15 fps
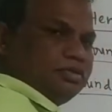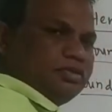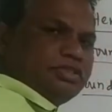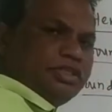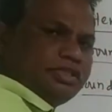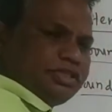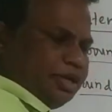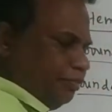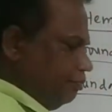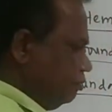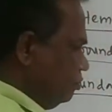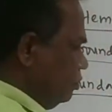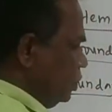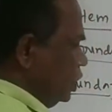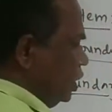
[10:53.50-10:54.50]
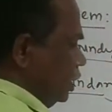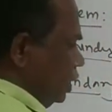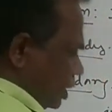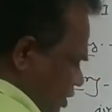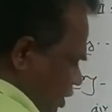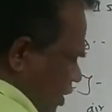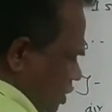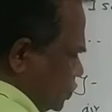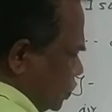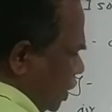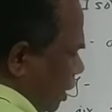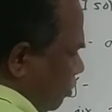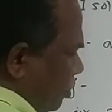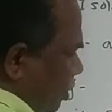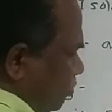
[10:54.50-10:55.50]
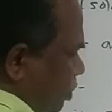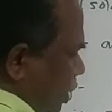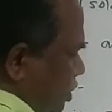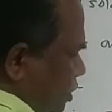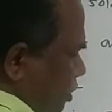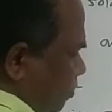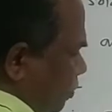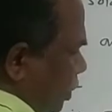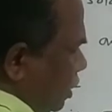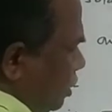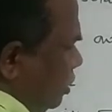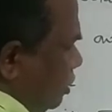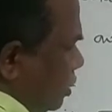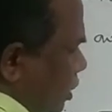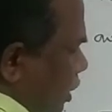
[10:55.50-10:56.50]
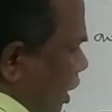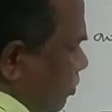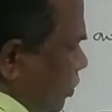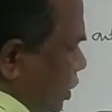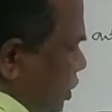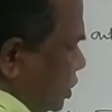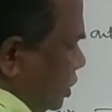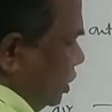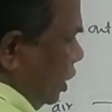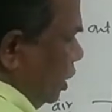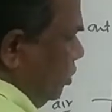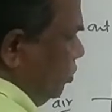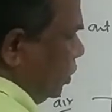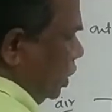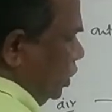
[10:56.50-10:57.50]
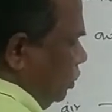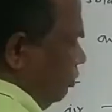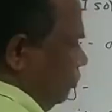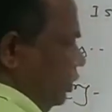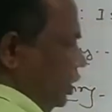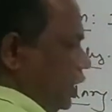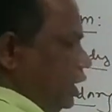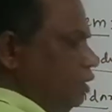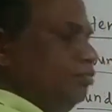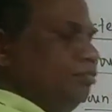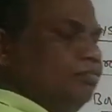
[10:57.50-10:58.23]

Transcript: system, is also having pressure T, temperature T, volume V.